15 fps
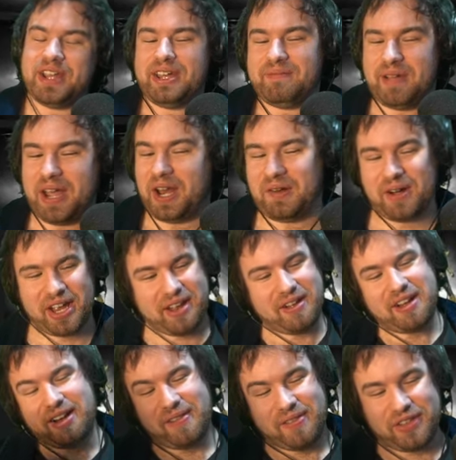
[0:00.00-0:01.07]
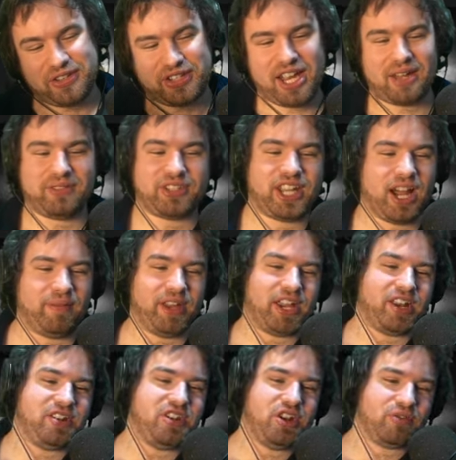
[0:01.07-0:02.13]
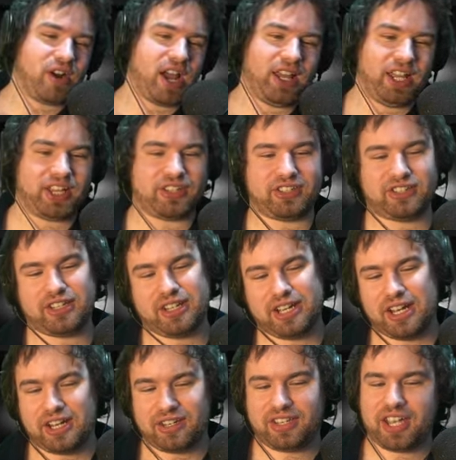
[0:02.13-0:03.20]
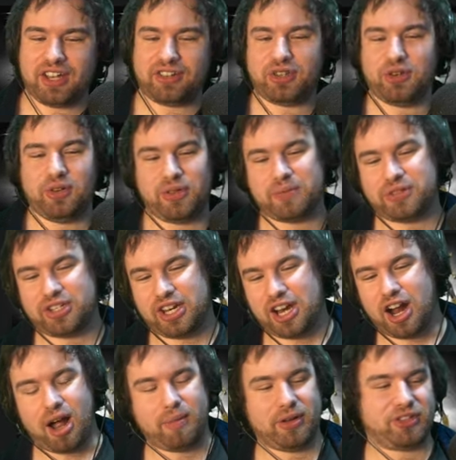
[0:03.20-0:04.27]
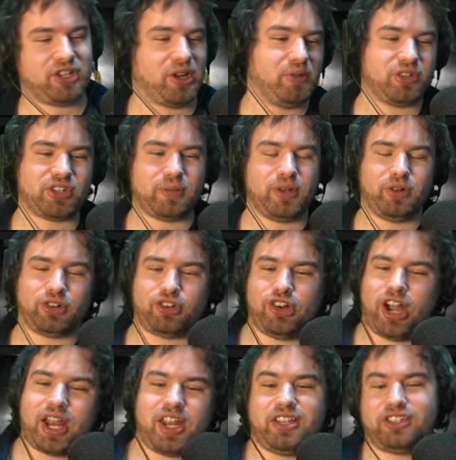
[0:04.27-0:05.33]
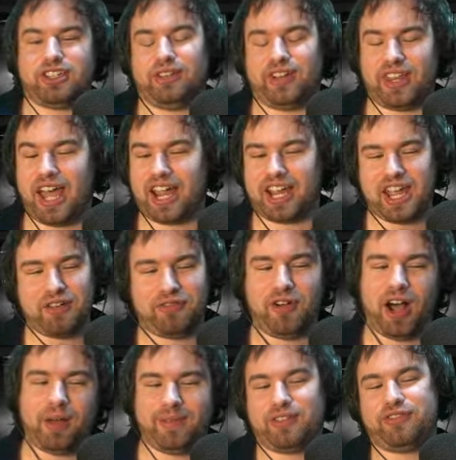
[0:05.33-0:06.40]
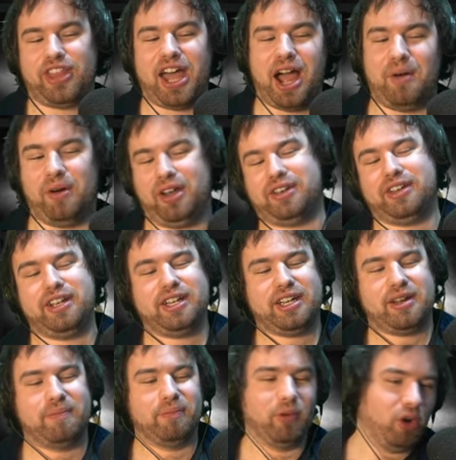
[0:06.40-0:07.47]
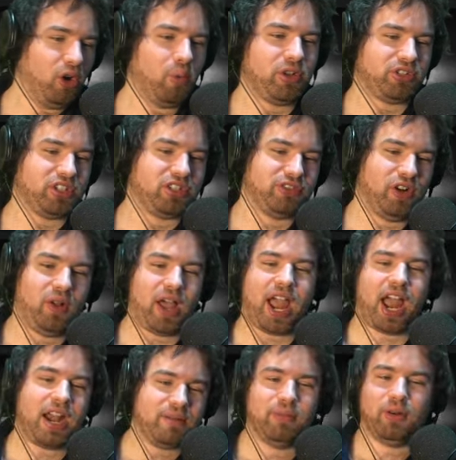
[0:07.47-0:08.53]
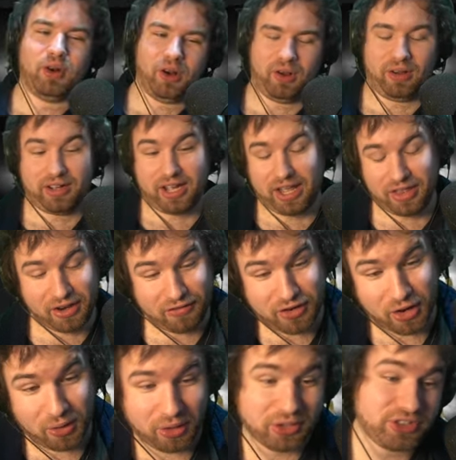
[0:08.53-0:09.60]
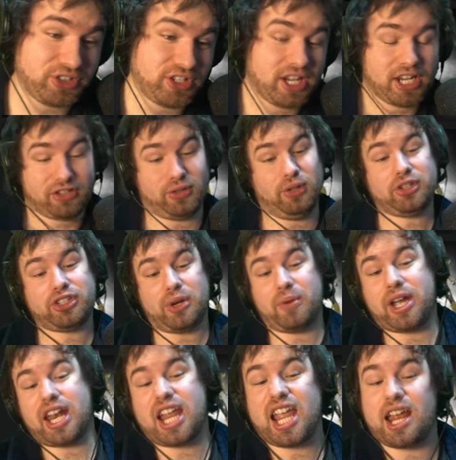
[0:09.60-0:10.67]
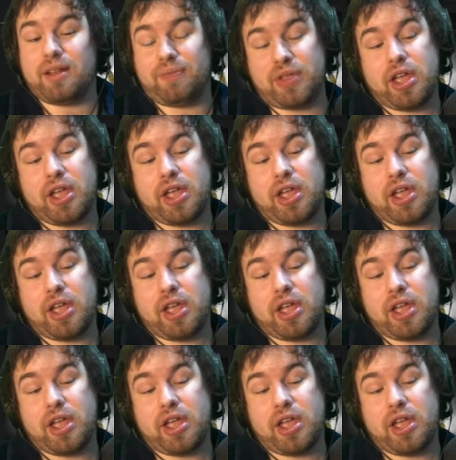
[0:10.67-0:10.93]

But anyway, the CM's coming. New relics. Tier 2 of the Obsidian Armor, so it's going to be all shiny and stuff like that. Get farming for that one. More Wizard's Vault and more. And then, of course, so it looks like we're going to get...